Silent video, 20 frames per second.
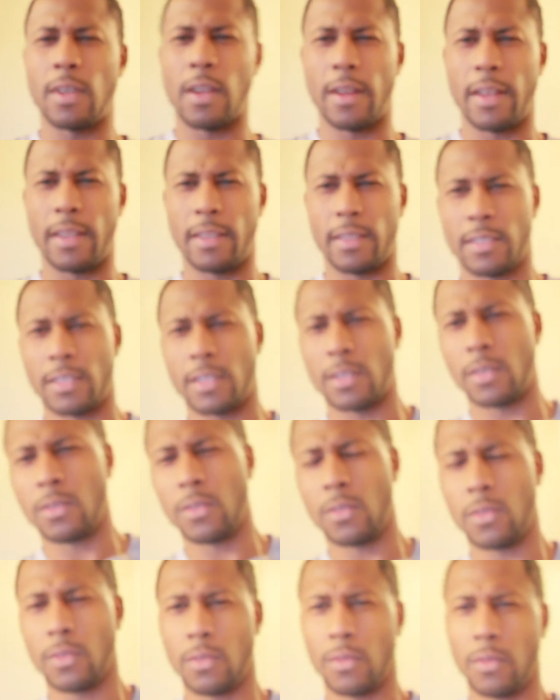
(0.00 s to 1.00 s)
All right,
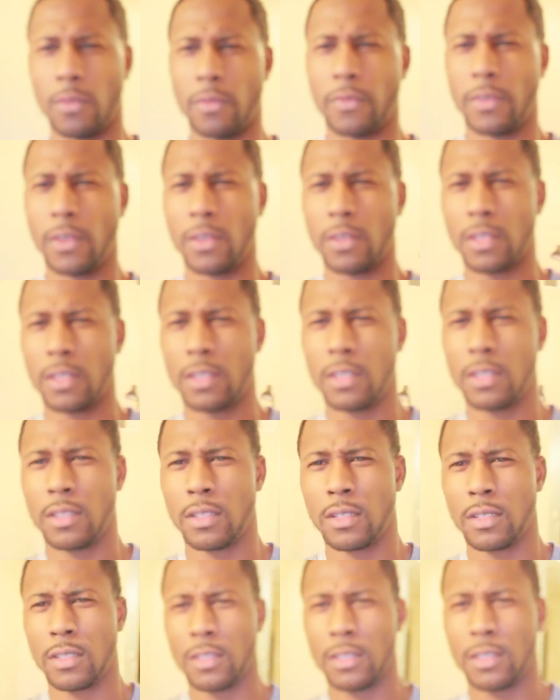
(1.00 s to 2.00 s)
so
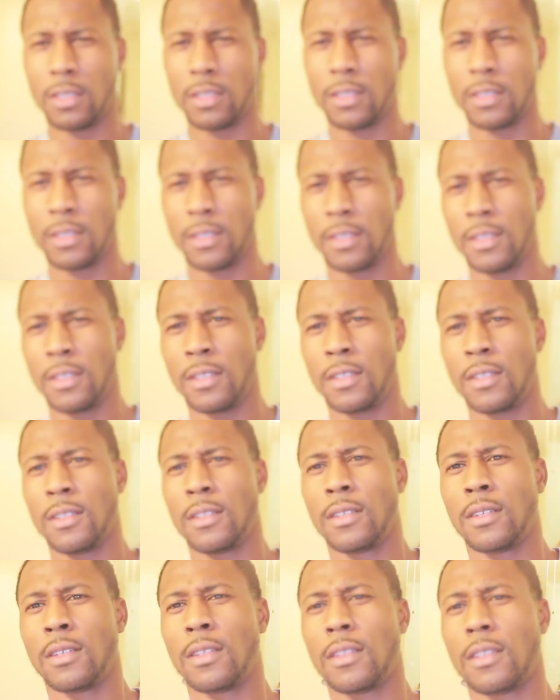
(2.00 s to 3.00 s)
focus.
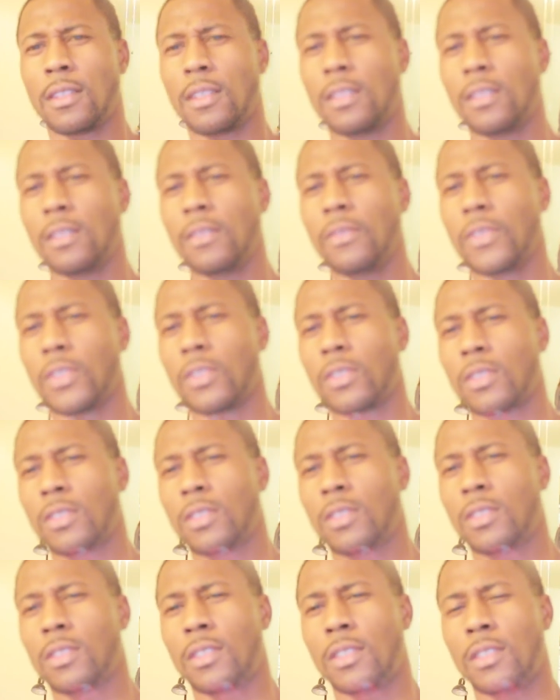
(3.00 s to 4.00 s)
Get a little
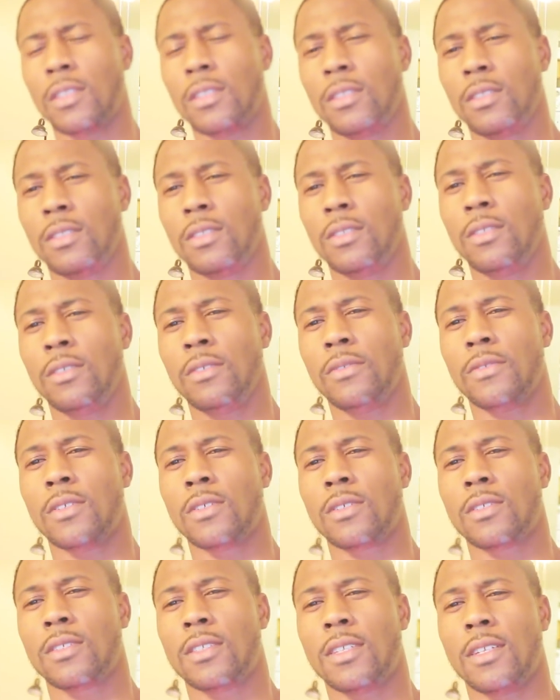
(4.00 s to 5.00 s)
focus, get a little
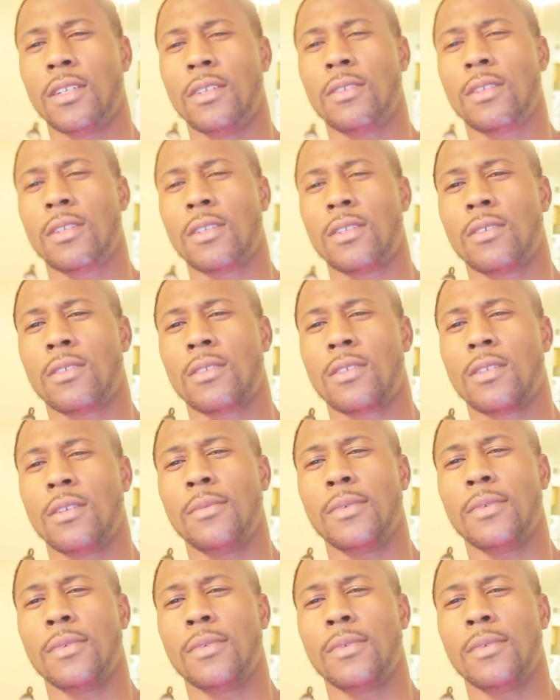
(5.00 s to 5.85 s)
focus. There we go, come